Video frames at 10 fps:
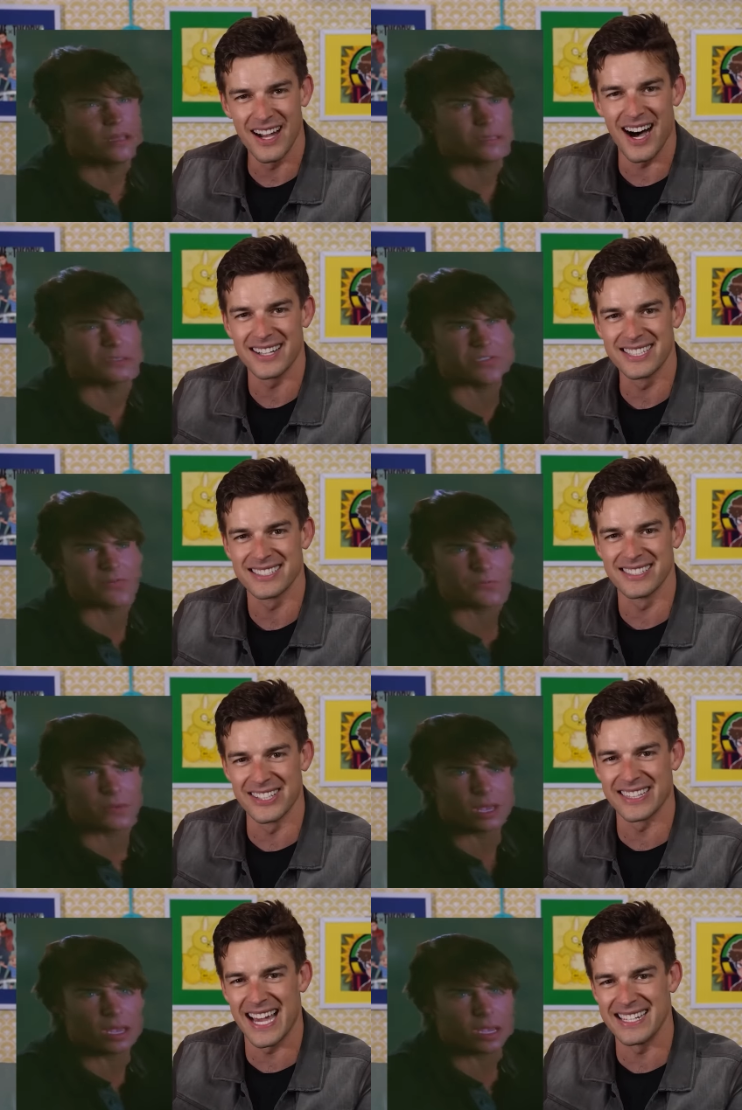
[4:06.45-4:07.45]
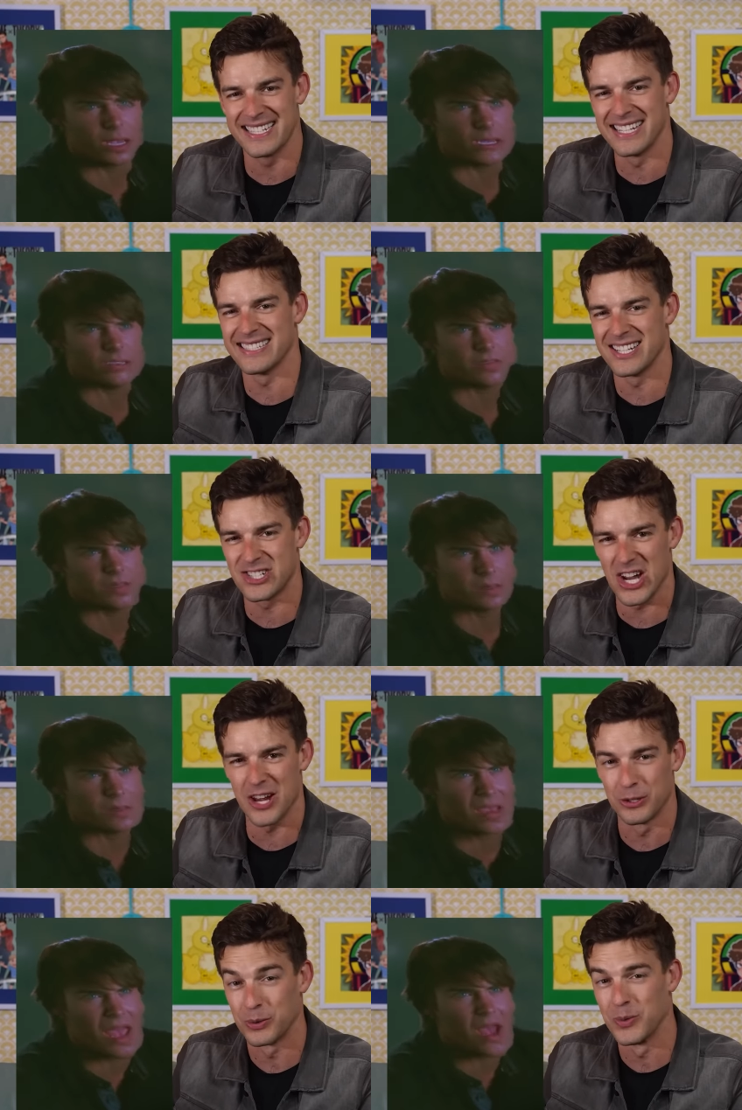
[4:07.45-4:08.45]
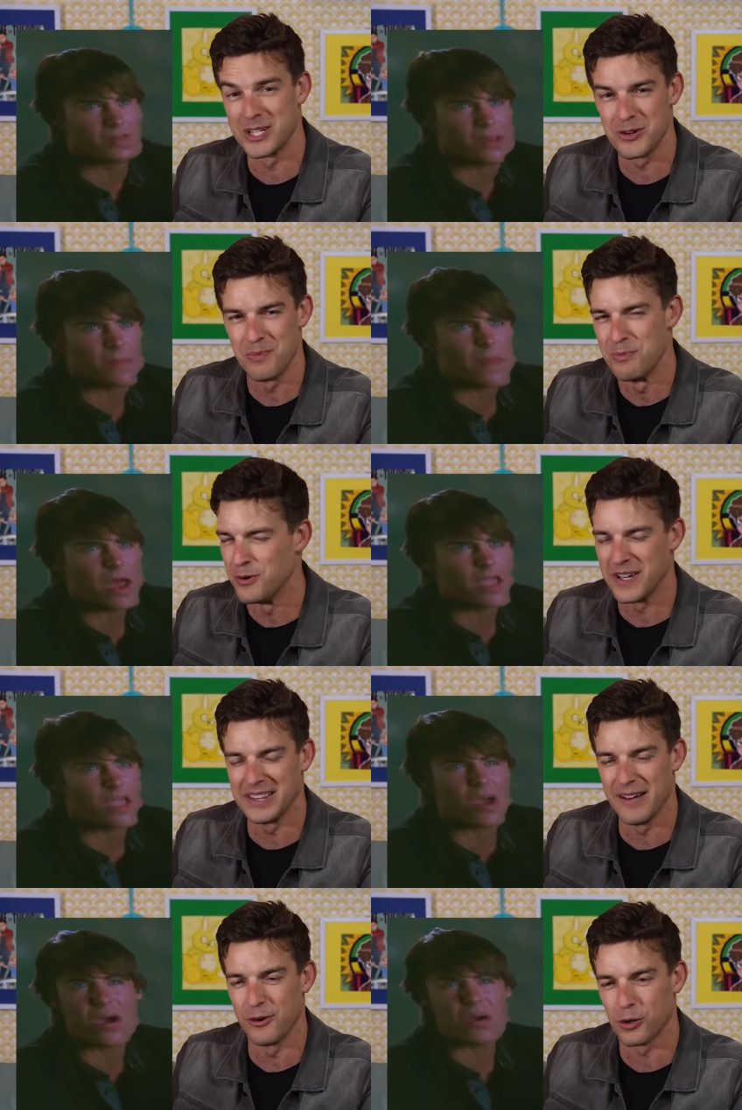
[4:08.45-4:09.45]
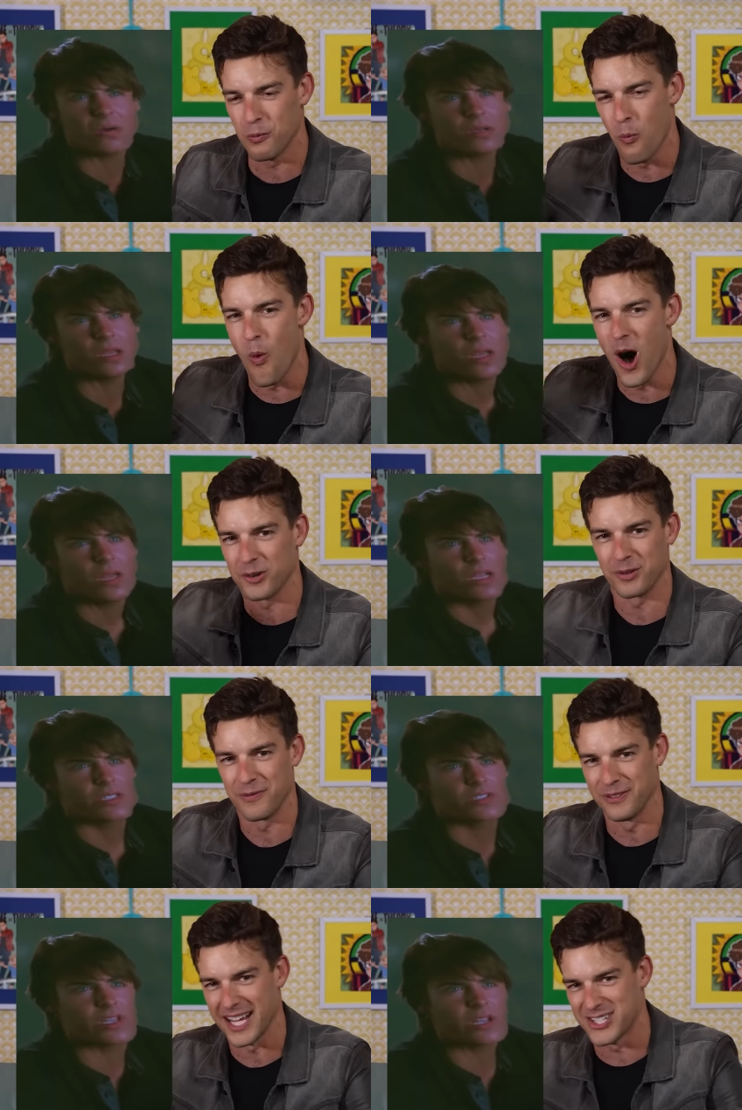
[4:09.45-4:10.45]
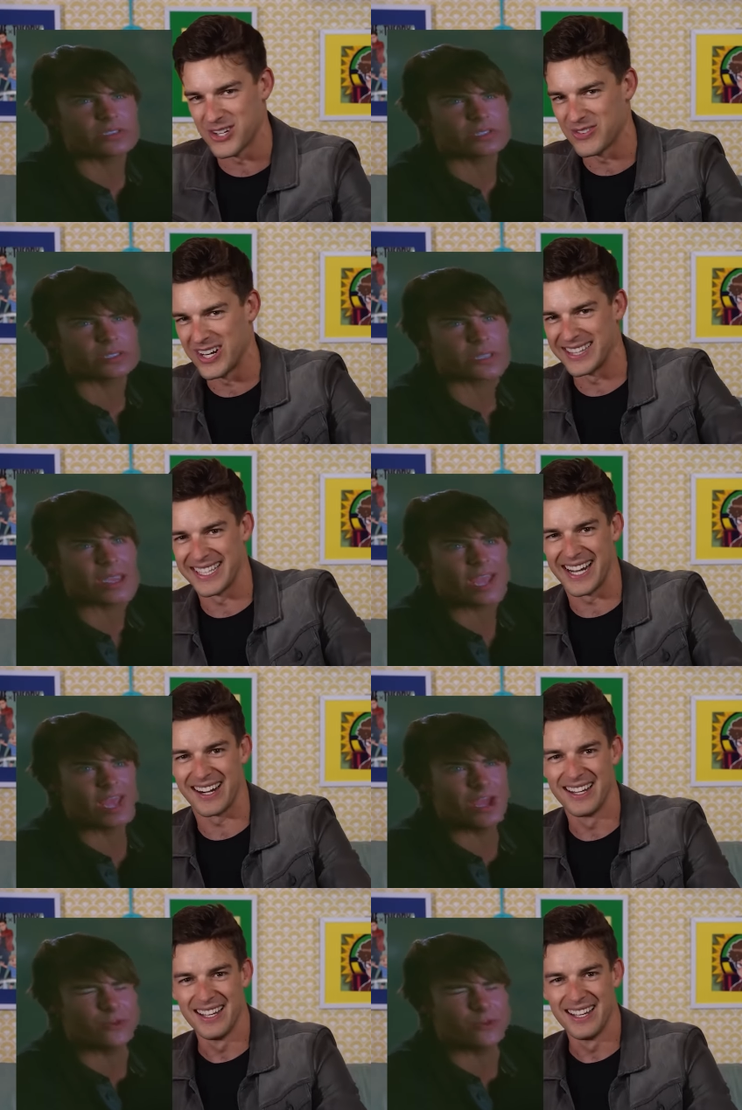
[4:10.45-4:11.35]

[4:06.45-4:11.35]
Speaker 1: Oh, just look at that Disney Channel original movie level water reflection right there.